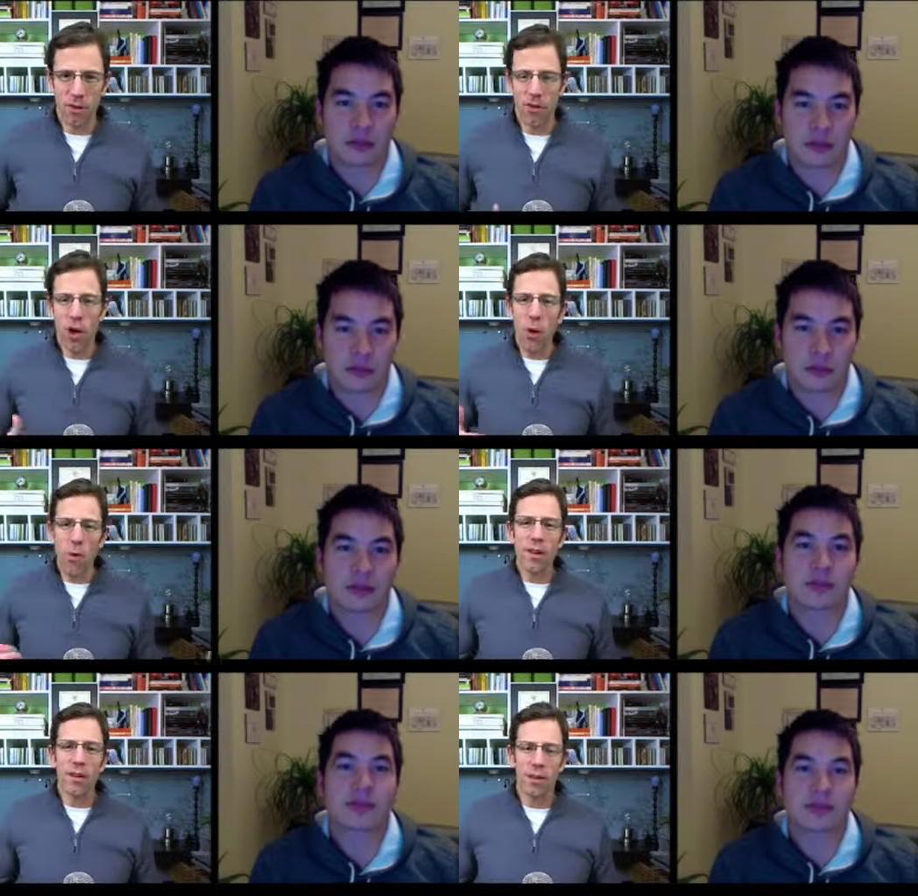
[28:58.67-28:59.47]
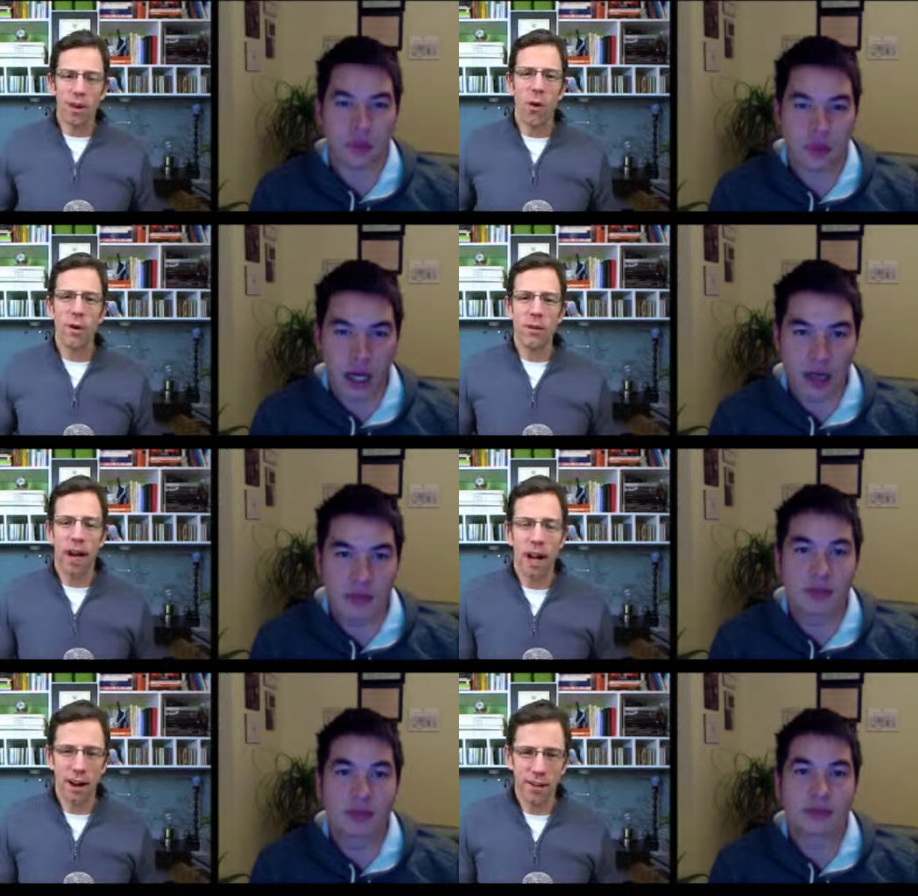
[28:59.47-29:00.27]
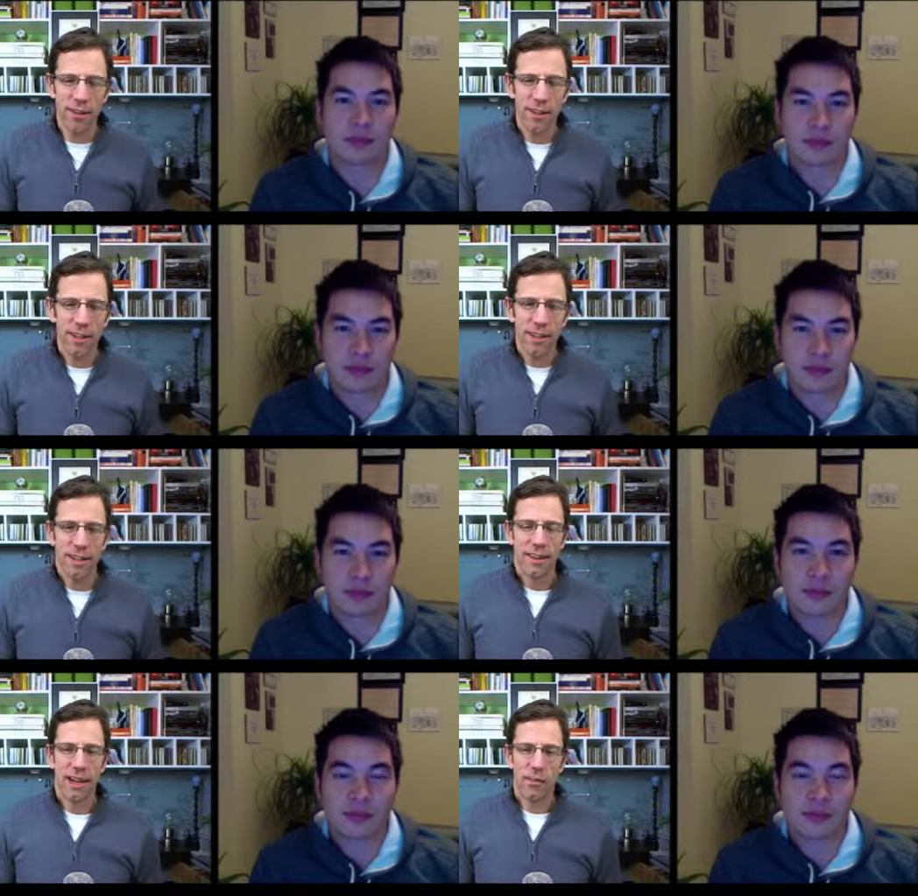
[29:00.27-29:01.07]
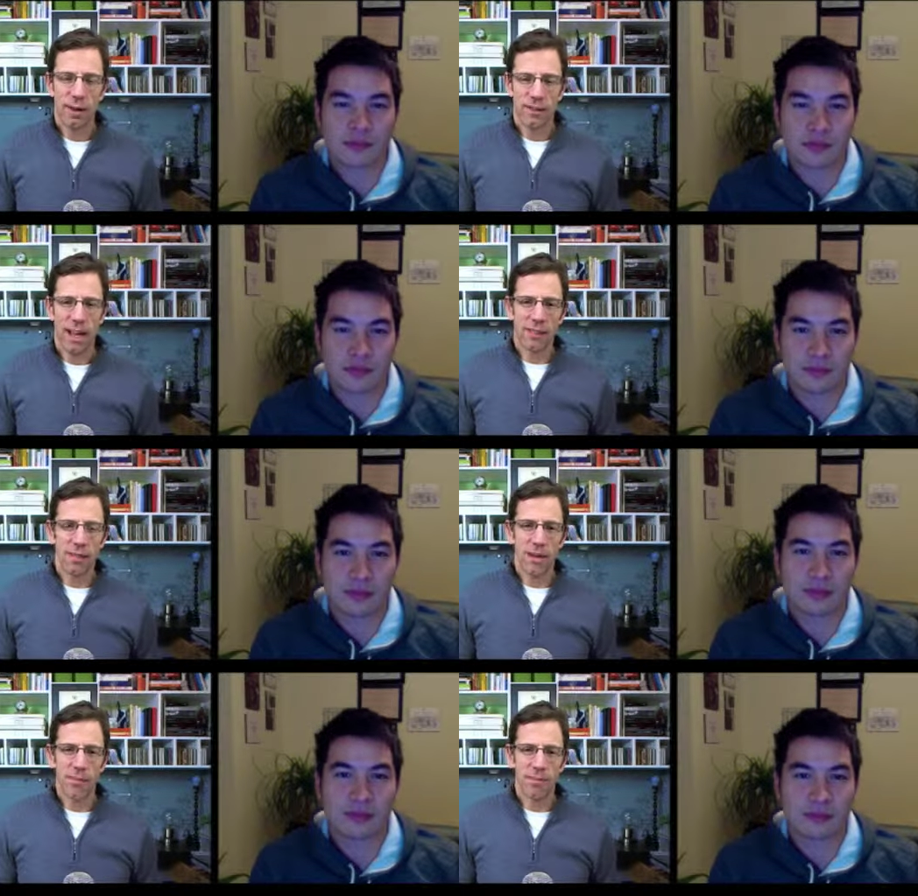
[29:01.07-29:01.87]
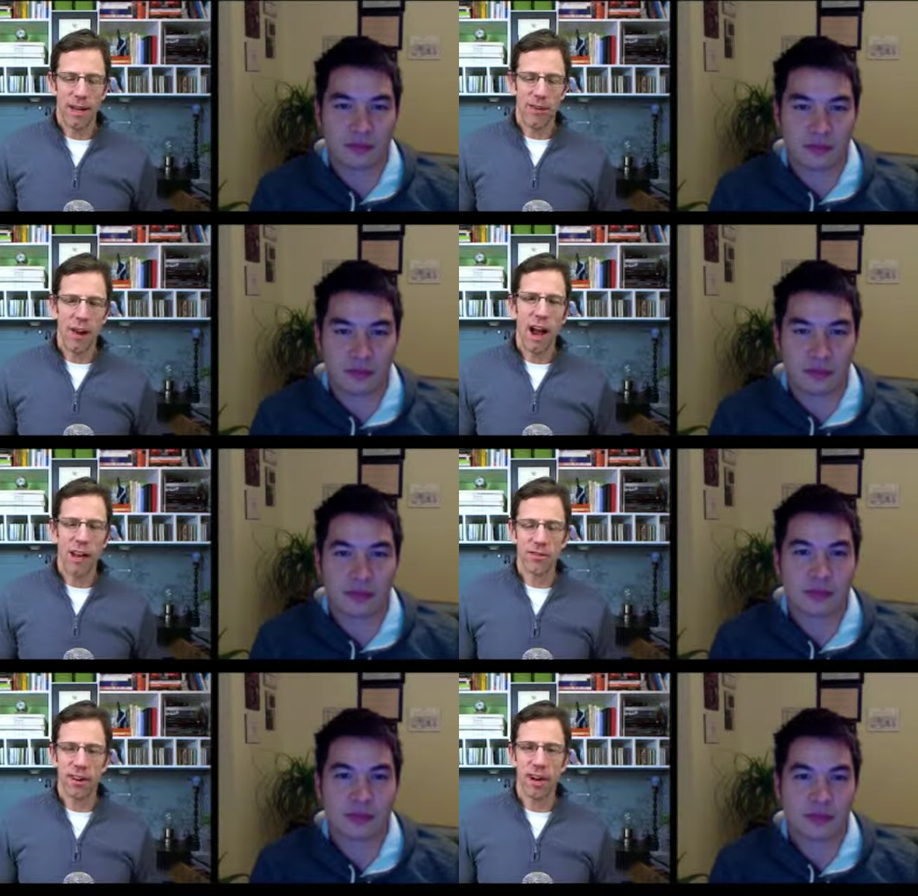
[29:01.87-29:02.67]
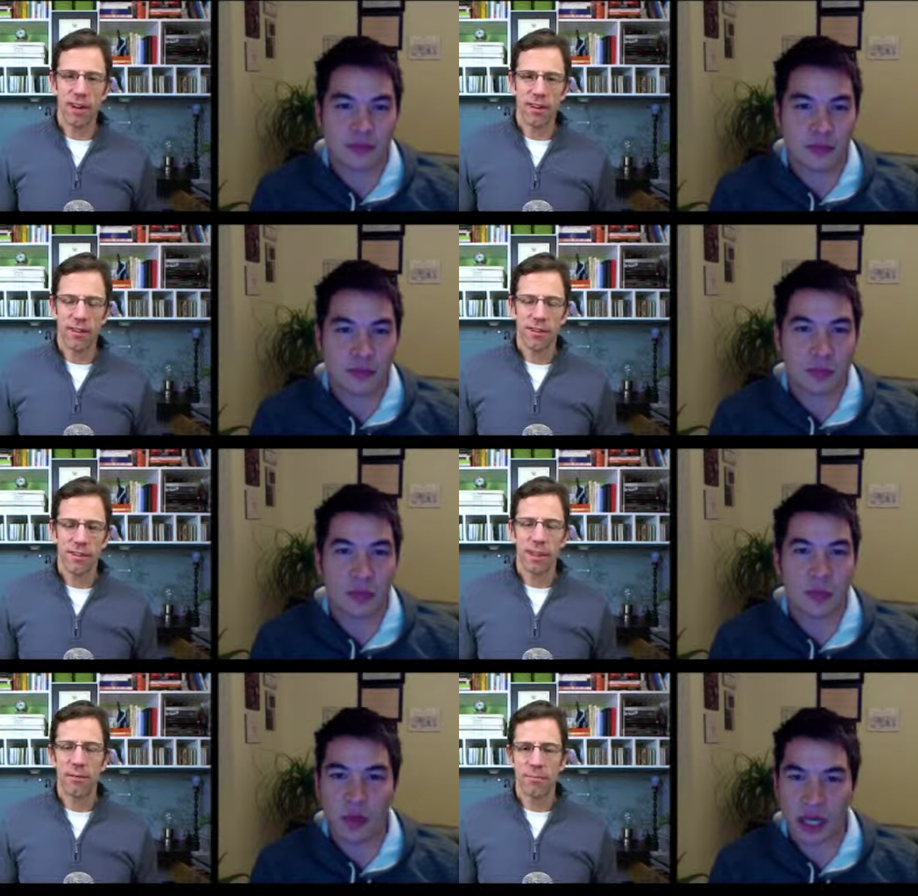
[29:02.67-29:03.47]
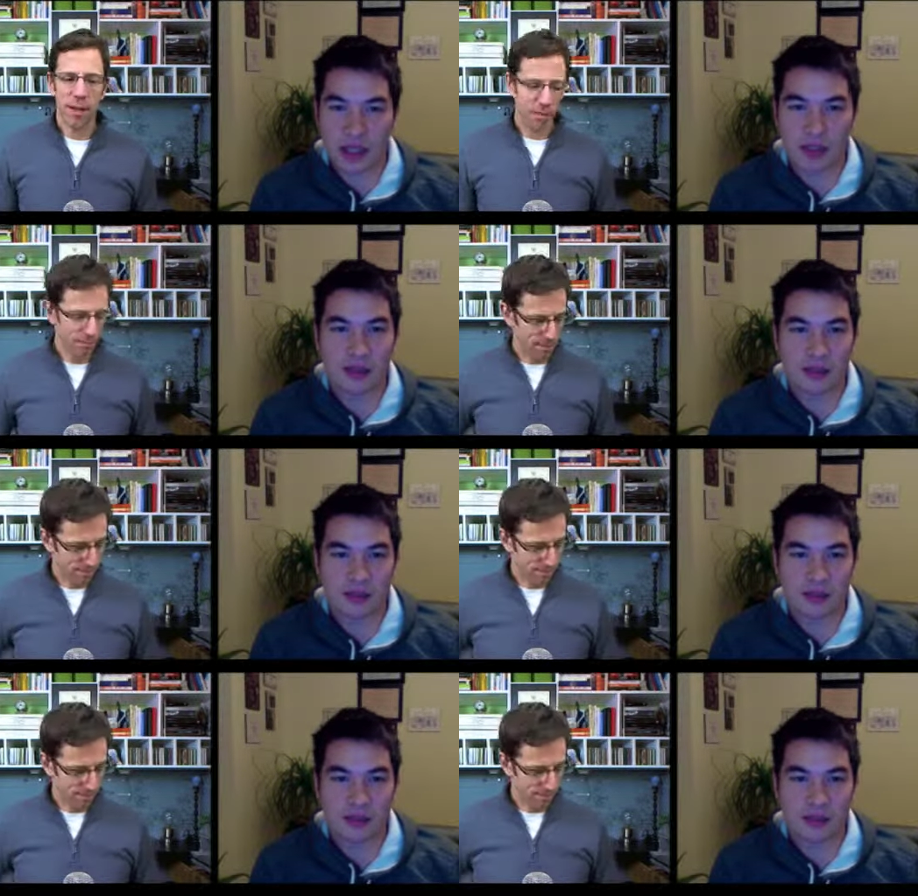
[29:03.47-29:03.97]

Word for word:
Speaker 1: Your low your low is higher than it was last time, and your highs are higher. It's like being